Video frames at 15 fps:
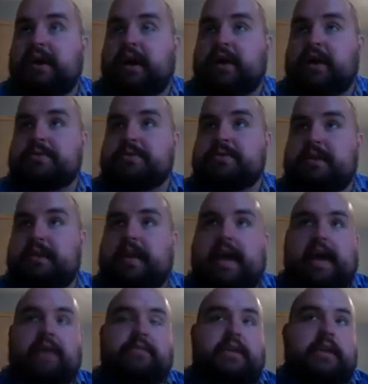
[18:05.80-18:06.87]
also didn't
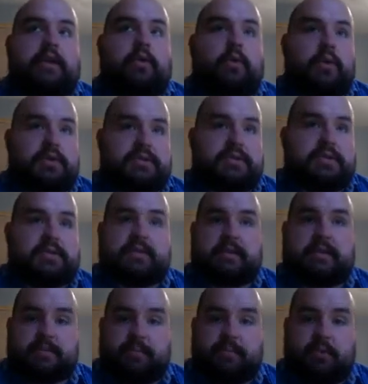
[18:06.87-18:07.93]
have any horses at
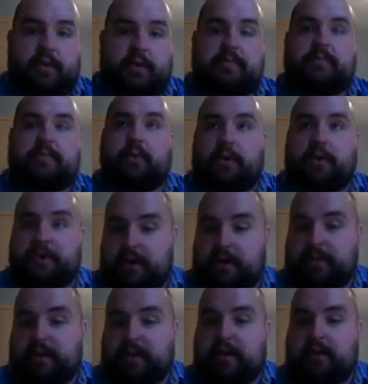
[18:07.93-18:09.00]
this point before
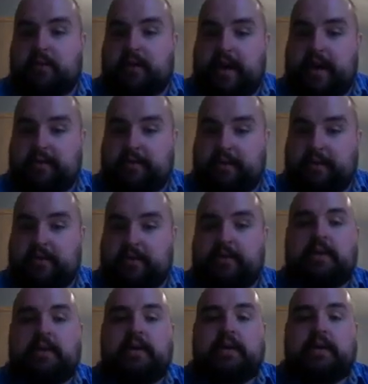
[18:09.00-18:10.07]
European arrival.
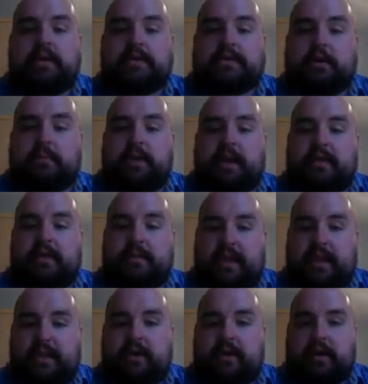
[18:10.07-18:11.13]
So many of them had
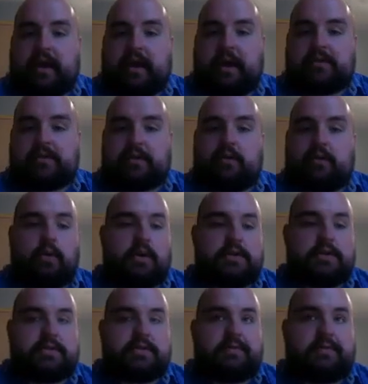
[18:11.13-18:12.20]
never encountered a
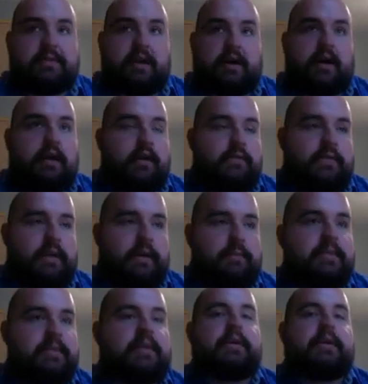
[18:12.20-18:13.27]
horse, if not all of
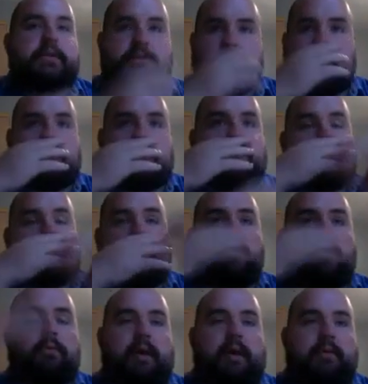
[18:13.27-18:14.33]
them, so they didn't
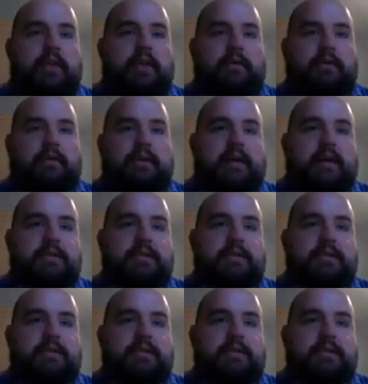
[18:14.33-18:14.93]
know how to